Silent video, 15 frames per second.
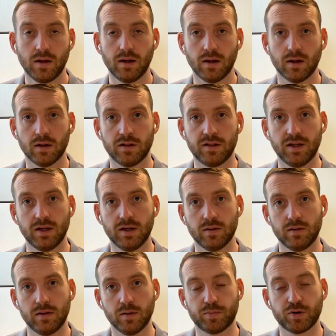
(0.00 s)

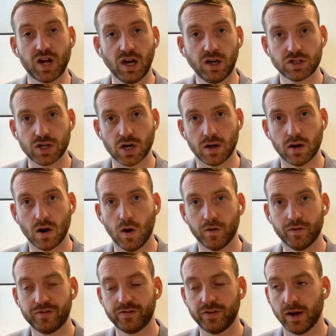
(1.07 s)
the production
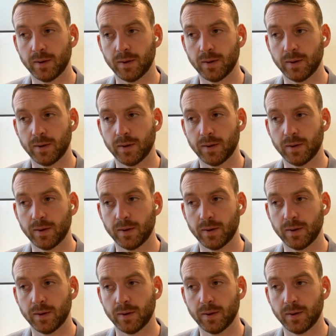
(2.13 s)
of